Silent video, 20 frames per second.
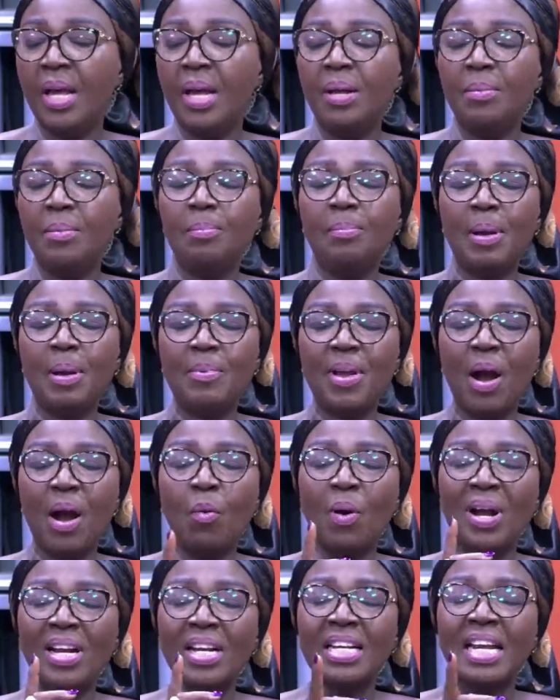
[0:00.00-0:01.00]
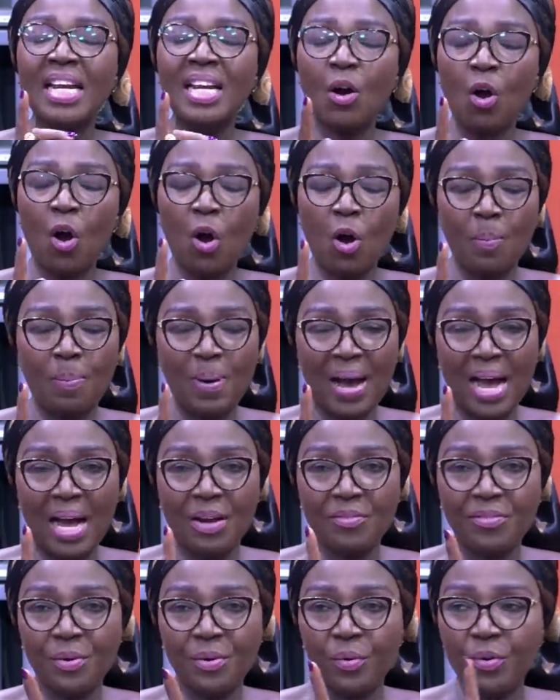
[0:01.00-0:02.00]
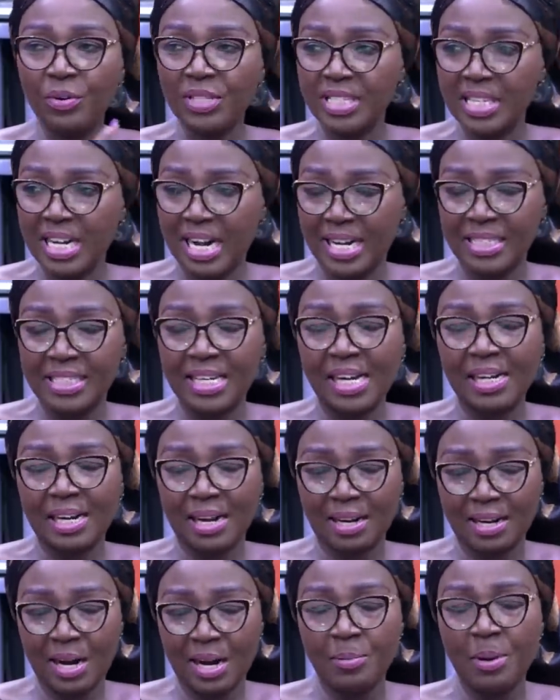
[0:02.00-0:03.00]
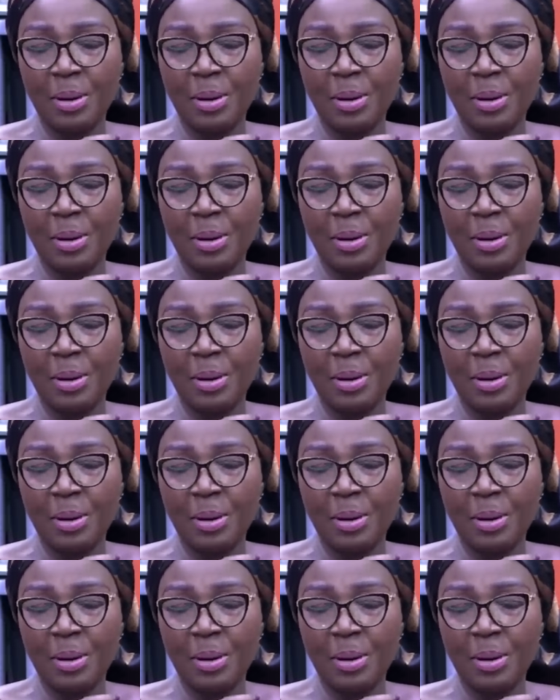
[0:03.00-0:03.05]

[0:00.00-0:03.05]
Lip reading: Baby, I want to do your papa. You would do anything, Kakramani.